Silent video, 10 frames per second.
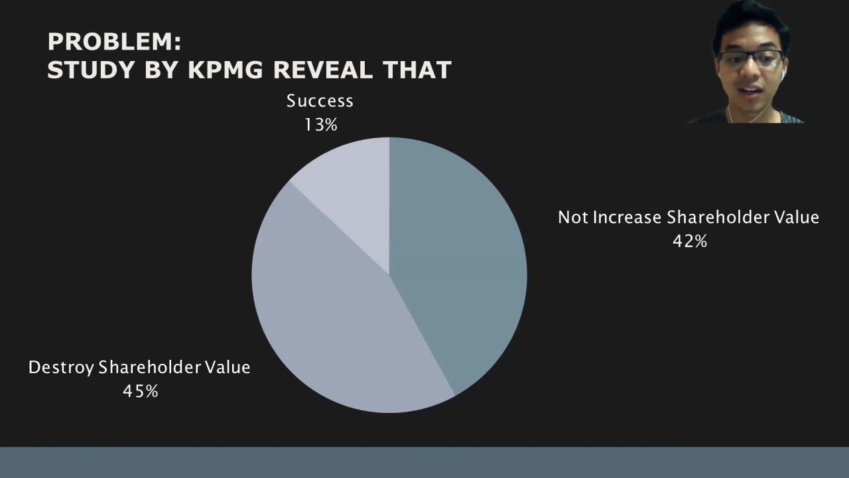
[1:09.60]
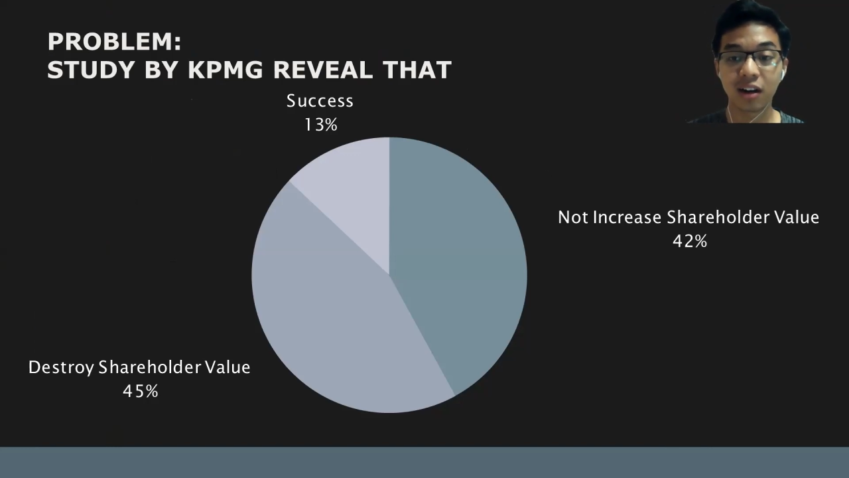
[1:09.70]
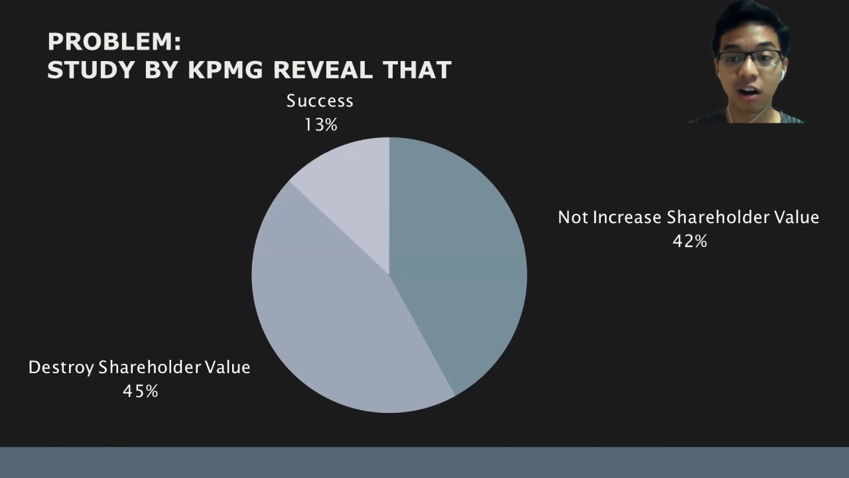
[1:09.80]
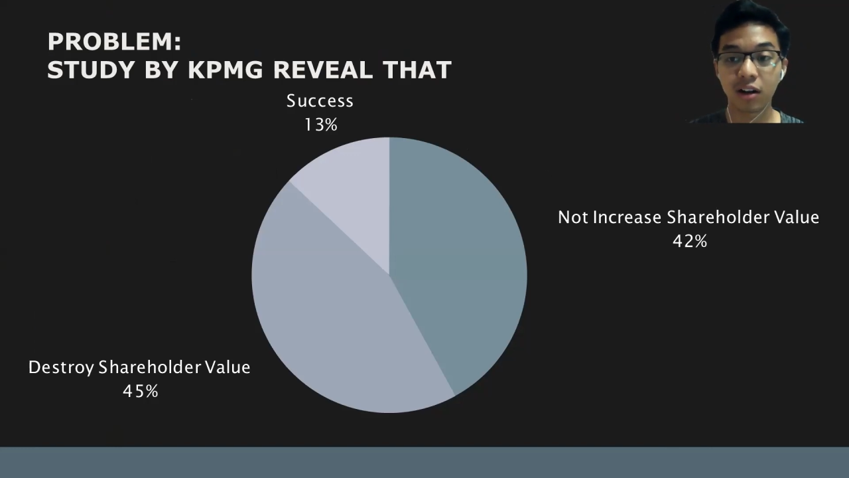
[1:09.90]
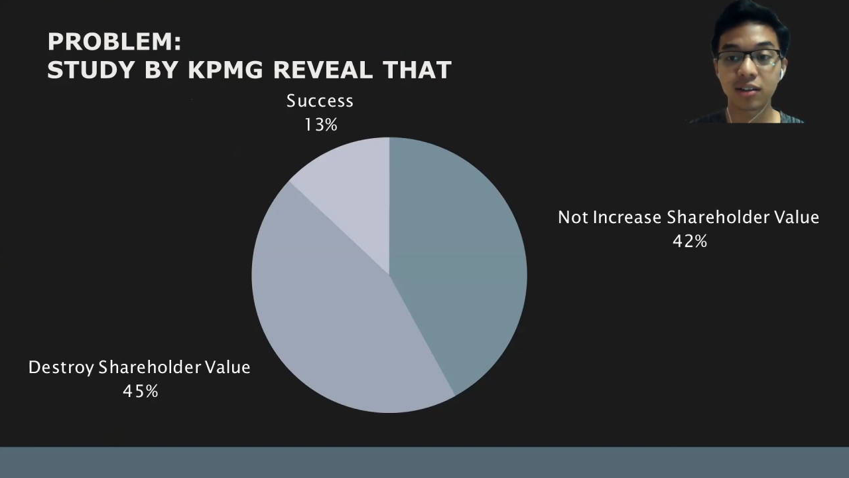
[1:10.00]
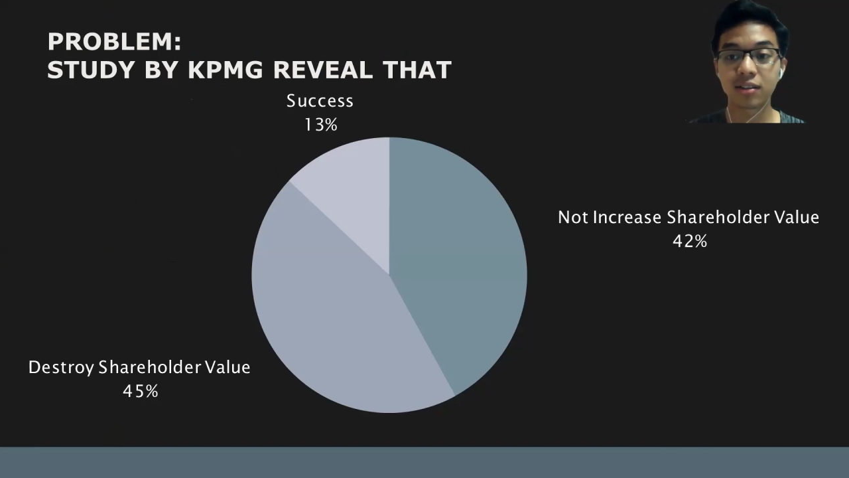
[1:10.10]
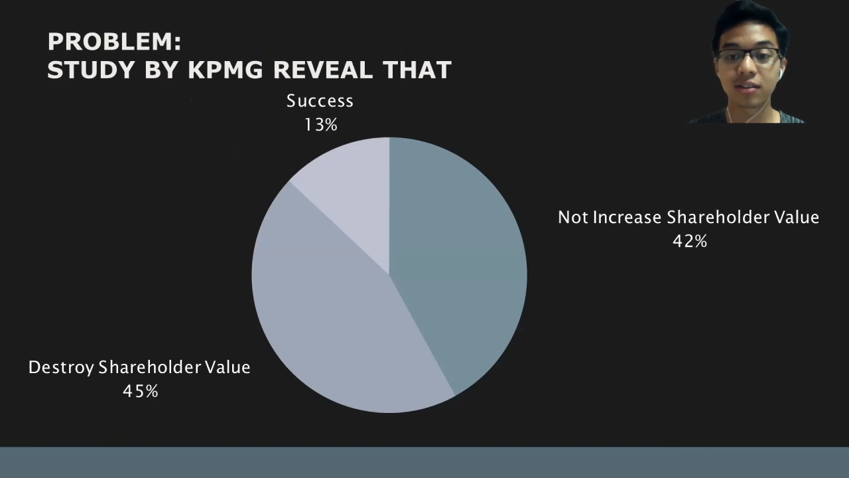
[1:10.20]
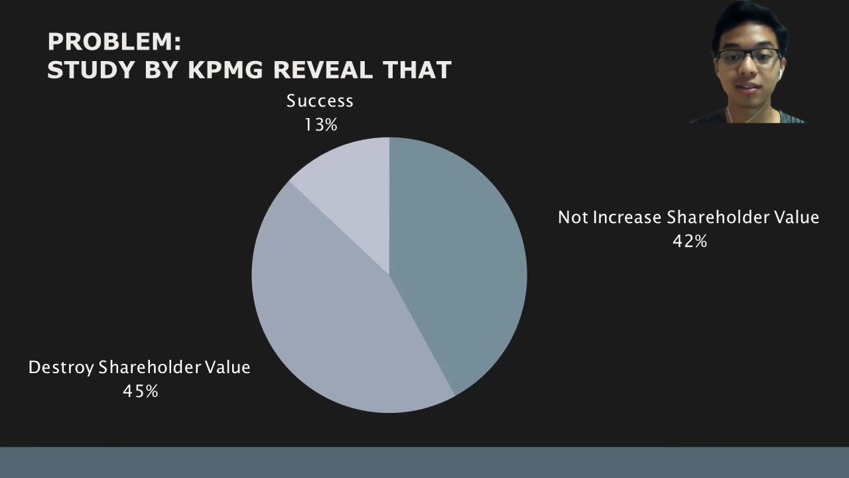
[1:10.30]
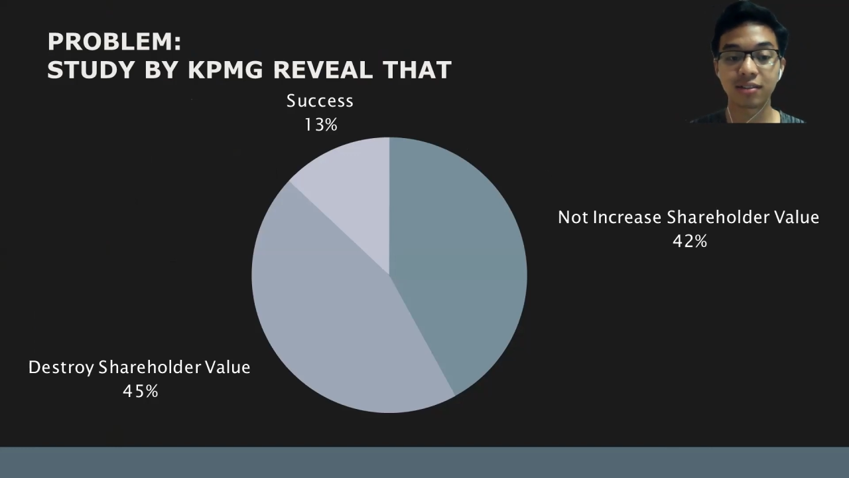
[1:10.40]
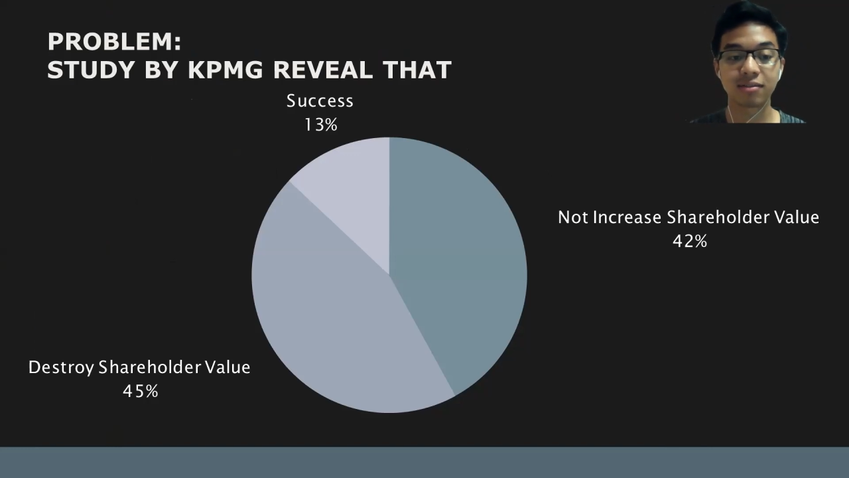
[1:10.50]
not
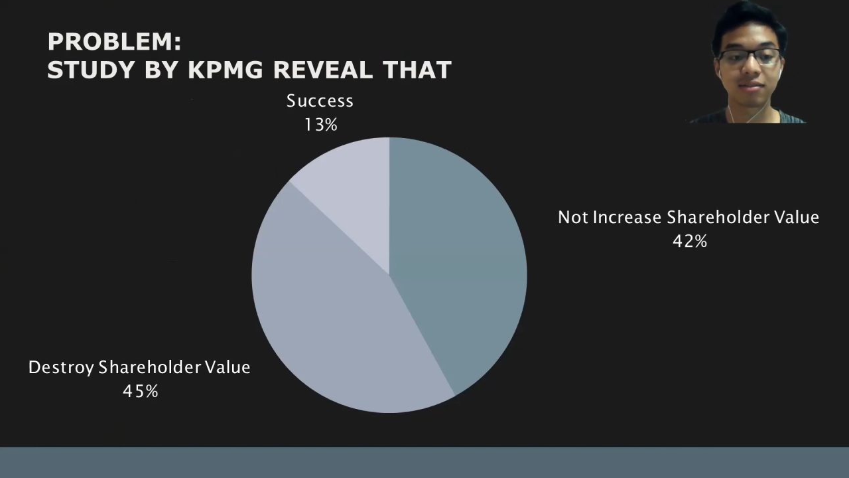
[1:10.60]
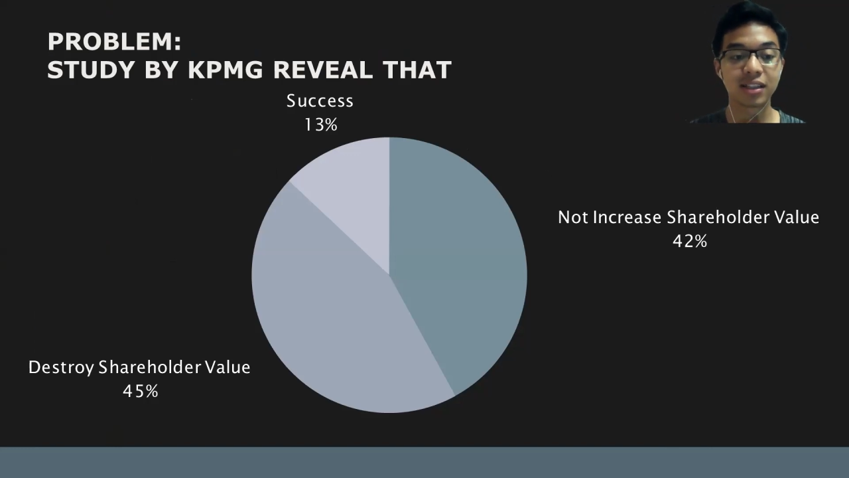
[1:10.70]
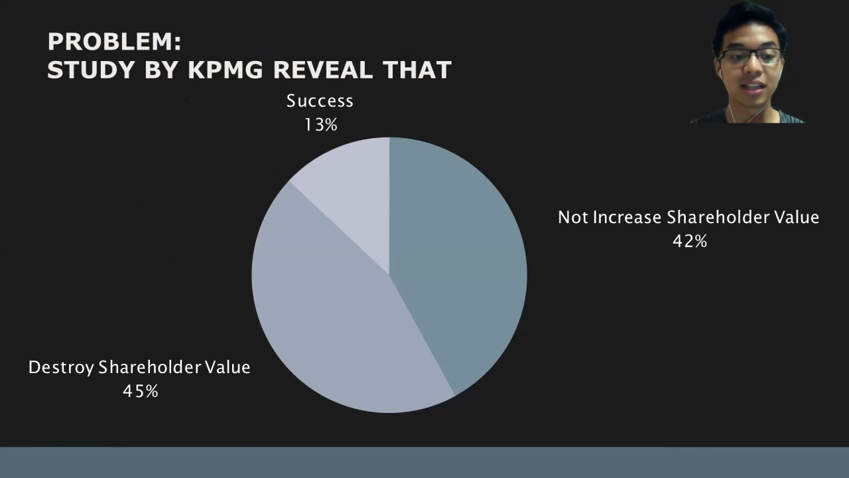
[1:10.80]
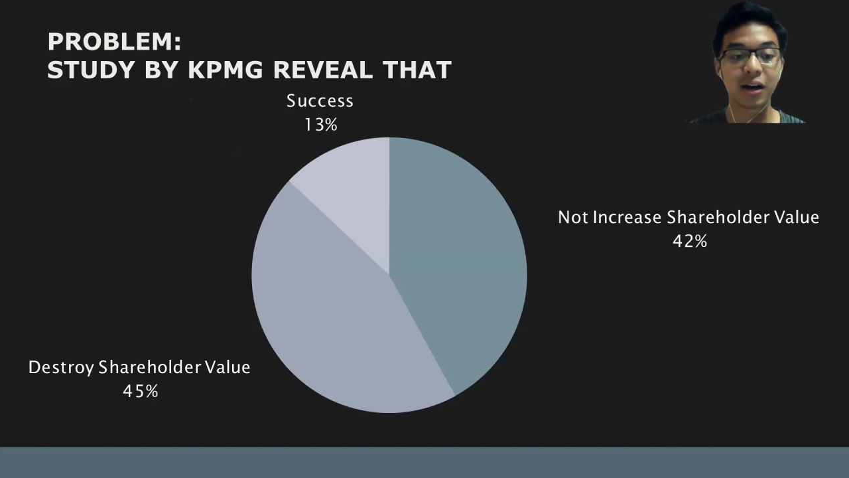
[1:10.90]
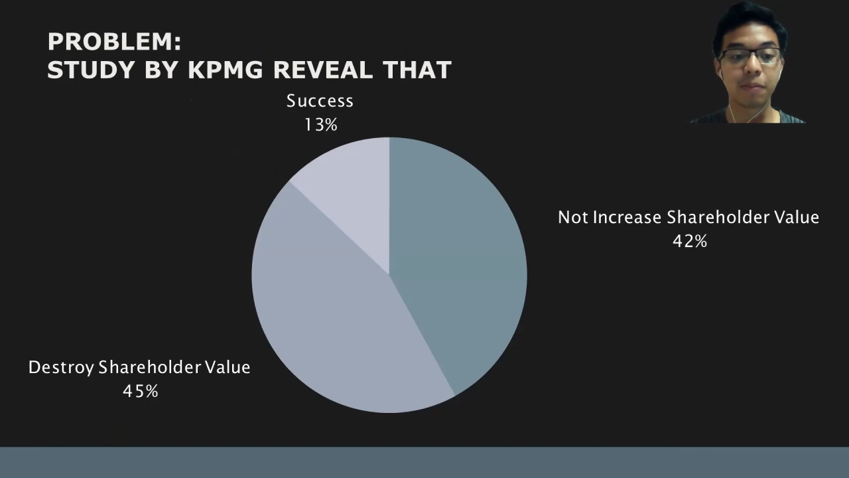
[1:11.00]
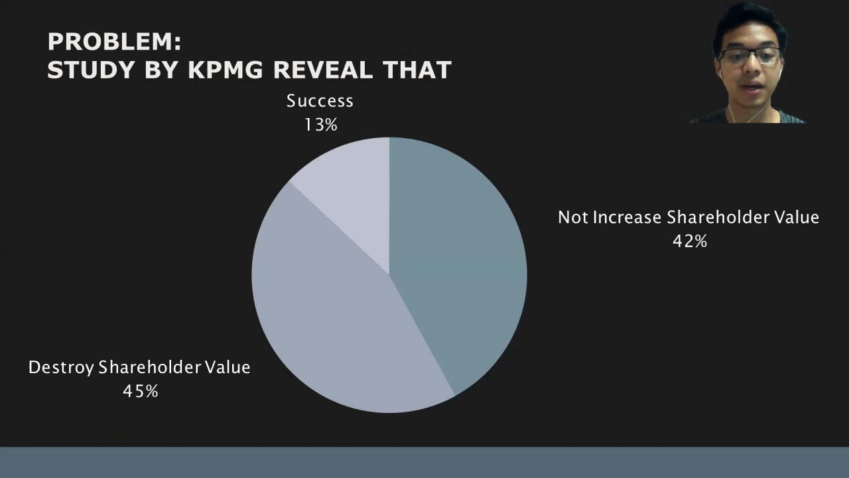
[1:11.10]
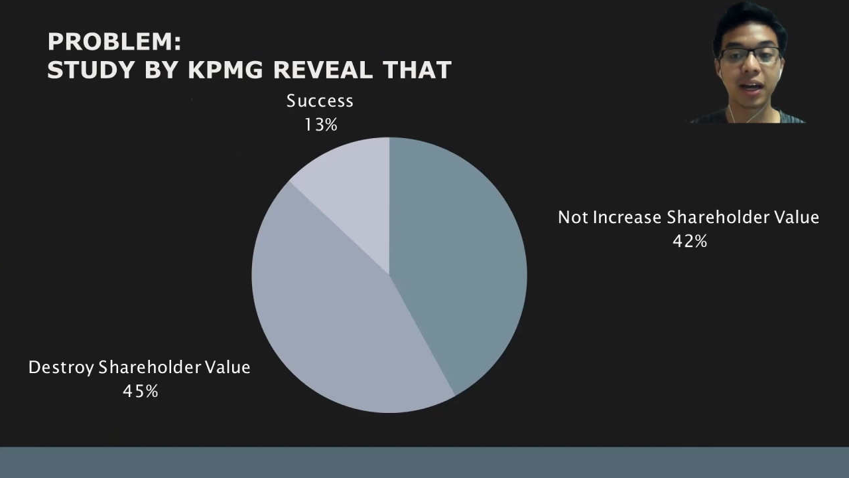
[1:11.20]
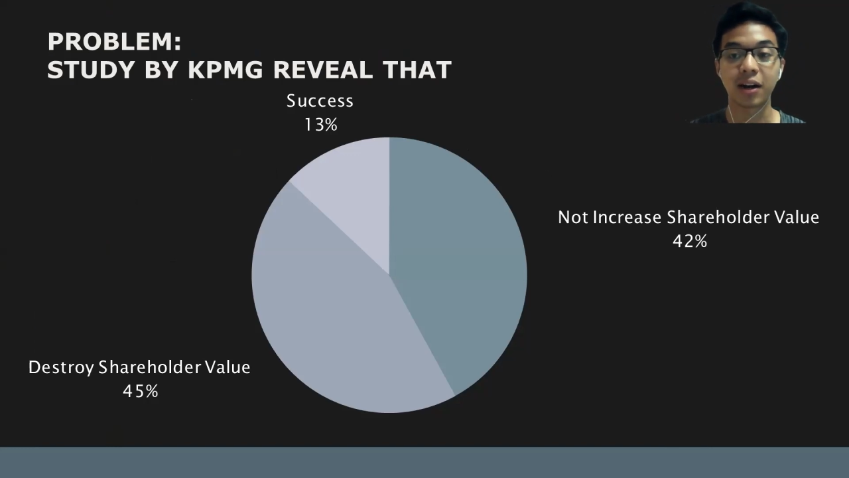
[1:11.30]
apa